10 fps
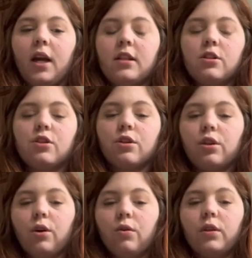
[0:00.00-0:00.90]
I
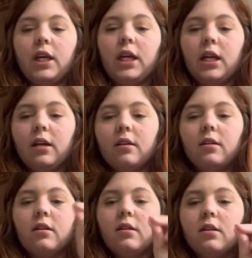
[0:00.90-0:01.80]
slowly
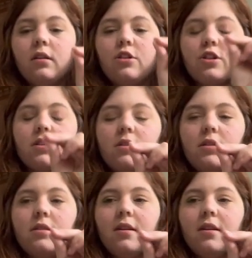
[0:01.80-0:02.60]
just